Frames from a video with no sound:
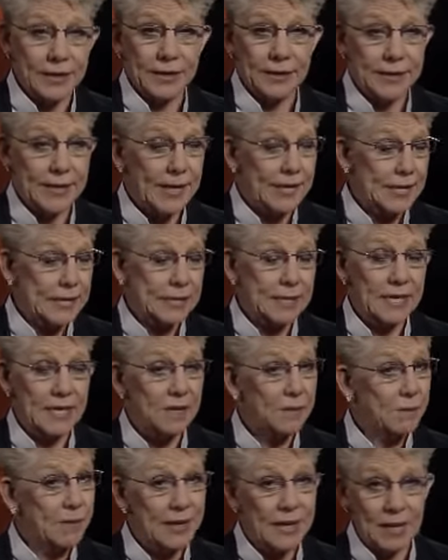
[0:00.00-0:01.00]
and
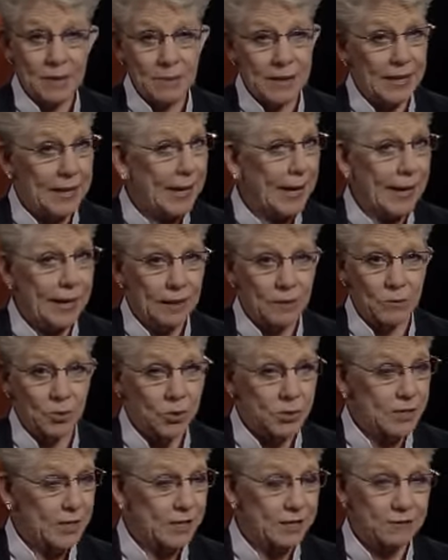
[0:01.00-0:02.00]
seen many, many
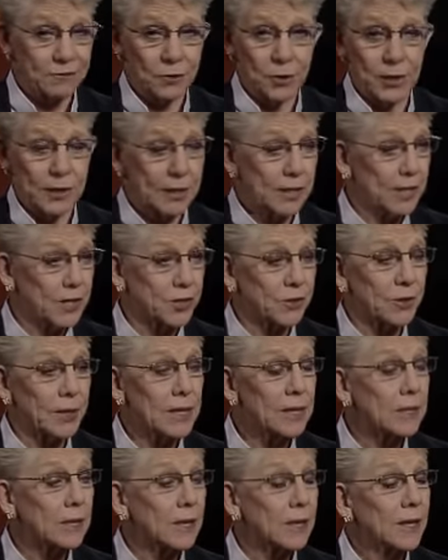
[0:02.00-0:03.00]
animals in different
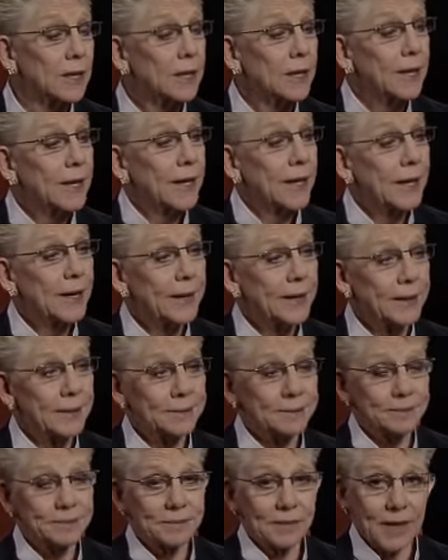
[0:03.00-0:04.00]
countries.
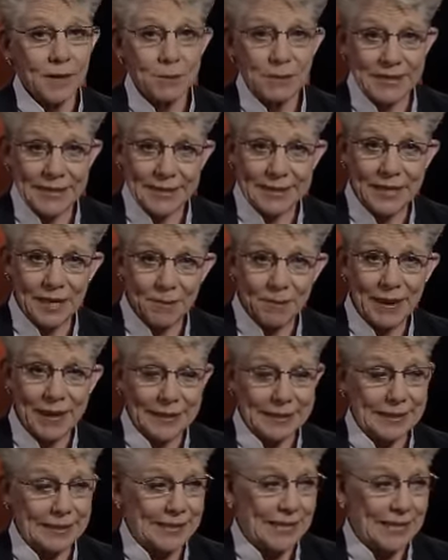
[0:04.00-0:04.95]
But to come back to